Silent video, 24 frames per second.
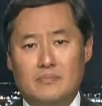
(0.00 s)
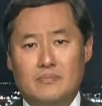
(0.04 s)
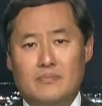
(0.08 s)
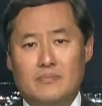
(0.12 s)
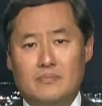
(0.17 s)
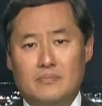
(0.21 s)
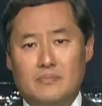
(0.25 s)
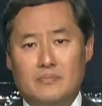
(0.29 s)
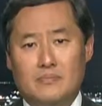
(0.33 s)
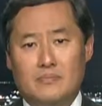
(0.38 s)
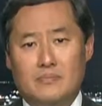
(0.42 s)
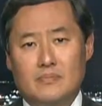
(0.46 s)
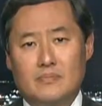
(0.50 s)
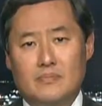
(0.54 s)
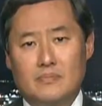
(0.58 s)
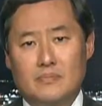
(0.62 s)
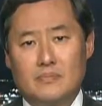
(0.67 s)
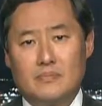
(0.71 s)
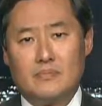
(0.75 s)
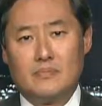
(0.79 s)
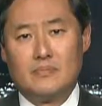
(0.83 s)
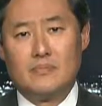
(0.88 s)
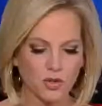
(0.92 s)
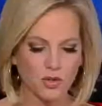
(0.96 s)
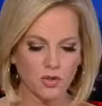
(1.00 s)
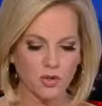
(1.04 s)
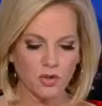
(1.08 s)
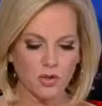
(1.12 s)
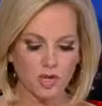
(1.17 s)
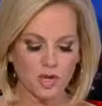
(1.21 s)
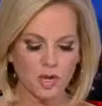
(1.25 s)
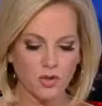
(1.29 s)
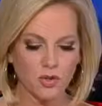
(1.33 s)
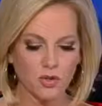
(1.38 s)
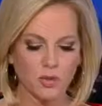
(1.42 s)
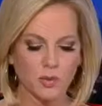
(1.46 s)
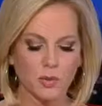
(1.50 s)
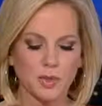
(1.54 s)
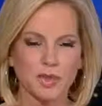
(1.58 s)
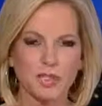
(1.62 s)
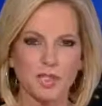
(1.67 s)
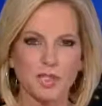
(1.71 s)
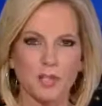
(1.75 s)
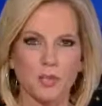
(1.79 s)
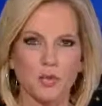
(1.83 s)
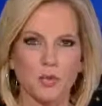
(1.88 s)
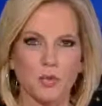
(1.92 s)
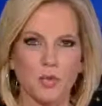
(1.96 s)
Ambassador, here is what
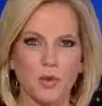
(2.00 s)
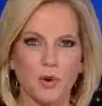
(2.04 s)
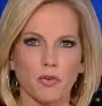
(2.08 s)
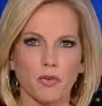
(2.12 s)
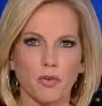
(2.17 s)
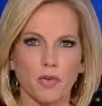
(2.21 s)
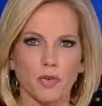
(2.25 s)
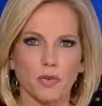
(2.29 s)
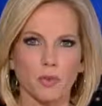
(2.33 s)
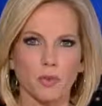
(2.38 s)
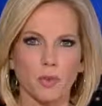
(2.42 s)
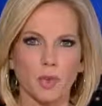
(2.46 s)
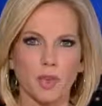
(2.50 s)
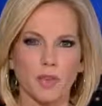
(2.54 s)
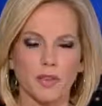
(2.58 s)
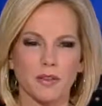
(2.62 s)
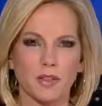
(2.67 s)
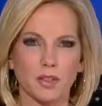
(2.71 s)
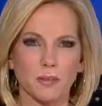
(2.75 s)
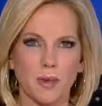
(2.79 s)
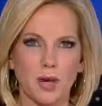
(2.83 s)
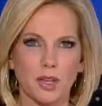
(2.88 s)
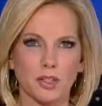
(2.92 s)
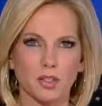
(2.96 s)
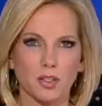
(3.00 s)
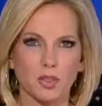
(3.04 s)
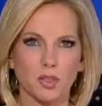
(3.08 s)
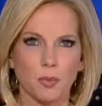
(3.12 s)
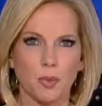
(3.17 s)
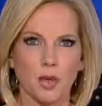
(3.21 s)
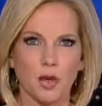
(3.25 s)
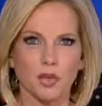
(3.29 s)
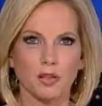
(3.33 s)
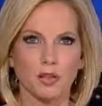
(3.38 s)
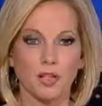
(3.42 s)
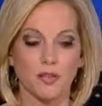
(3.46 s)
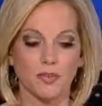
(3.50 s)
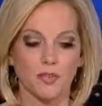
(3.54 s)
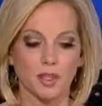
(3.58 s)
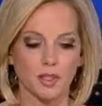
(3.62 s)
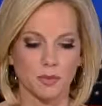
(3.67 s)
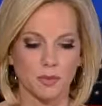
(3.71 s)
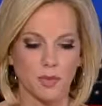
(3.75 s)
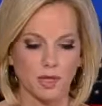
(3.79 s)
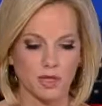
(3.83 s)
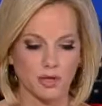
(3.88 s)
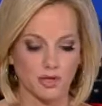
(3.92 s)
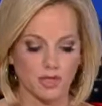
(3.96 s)
Senator Murphy, who's one of the sponsors apparently of
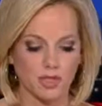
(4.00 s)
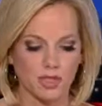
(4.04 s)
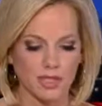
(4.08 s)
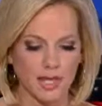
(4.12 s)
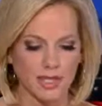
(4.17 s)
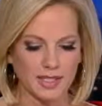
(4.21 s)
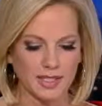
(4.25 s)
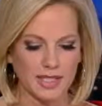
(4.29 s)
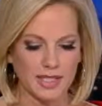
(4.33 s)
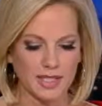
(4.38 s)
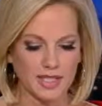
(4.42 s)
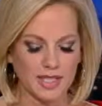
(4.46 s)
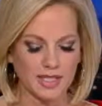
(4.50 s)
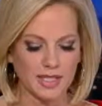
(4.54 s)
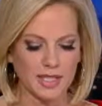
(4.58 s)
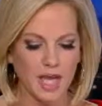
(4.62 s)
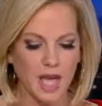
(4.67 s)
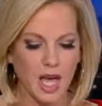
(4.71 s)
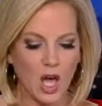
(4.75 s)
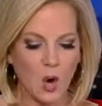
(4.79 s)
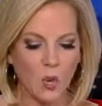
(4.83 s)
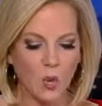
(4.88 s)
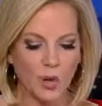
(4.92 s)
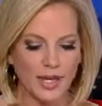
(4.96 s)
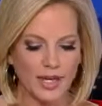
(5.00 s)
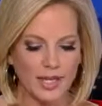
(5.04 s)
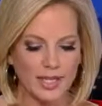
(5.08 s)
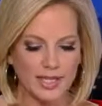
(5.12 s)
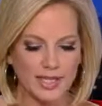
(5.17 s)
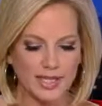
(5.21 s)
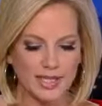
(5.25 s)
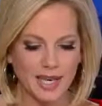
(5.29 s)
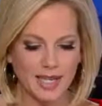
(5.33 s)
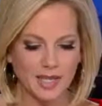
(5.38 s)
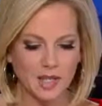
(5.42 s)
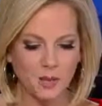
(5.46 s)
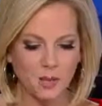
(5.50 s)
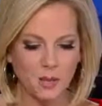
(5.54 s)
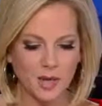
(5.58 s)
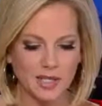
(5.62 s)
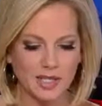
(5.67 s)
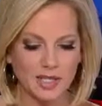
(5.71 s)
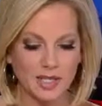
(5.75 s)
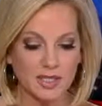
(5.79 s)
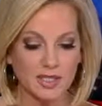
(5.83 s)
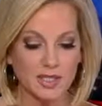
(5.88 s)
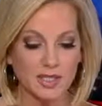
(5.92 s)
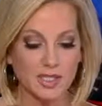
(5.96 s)
this measure, says. He says, we need to take the president